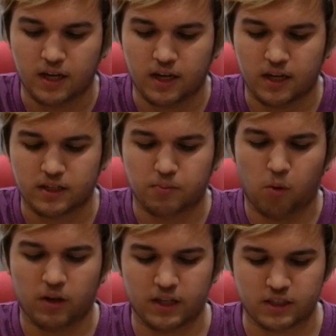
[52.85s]
it's
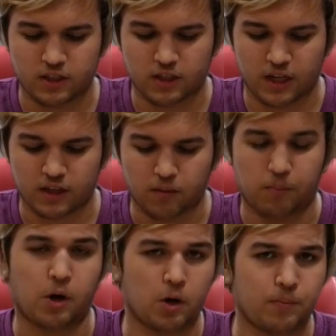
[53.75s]
more or less just like the
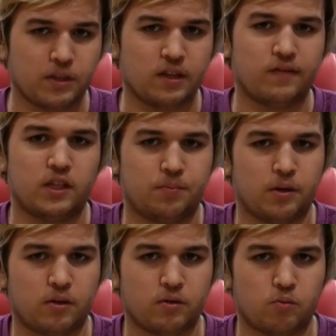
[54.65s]
purpose of this
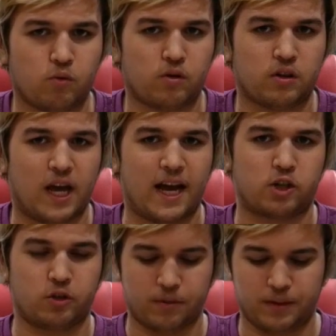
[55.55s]
build will
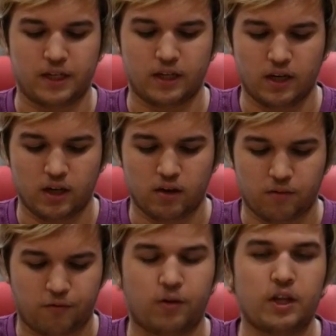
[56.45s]
actually be
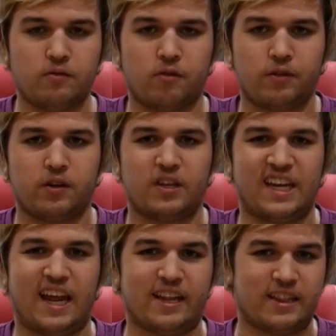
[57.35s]
fully revealed
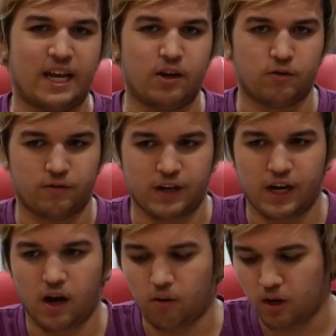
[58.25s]
in a later
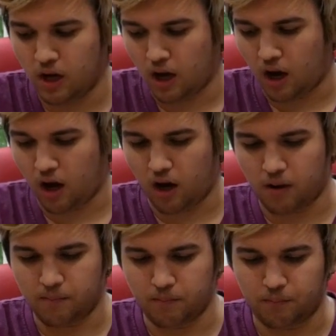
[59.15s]
video.
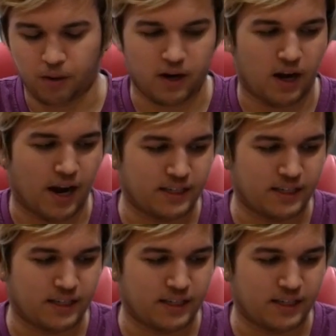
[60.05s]
Um, but I